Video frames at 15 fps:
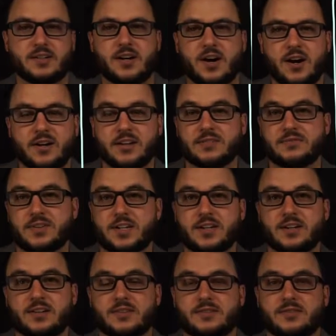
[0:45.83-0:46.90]
are
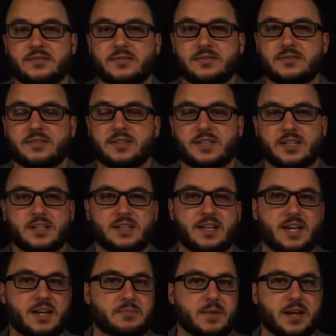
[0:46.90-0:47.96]
configured in
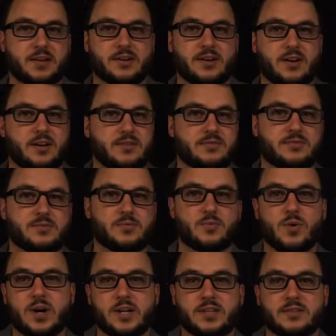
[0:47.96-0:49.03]
a manner of
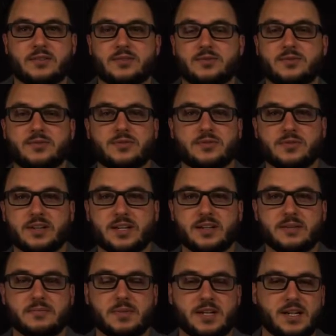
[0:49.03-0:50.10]
1 through 3,
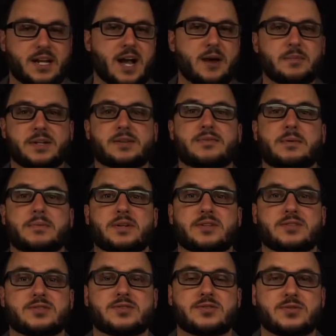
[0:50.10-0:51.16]
meaning how many
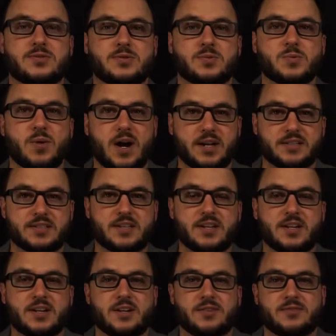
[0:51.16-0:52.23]
replicas do you want
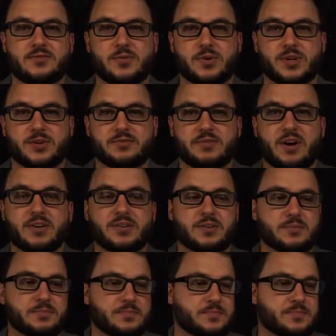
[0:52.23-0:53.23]
for your volume.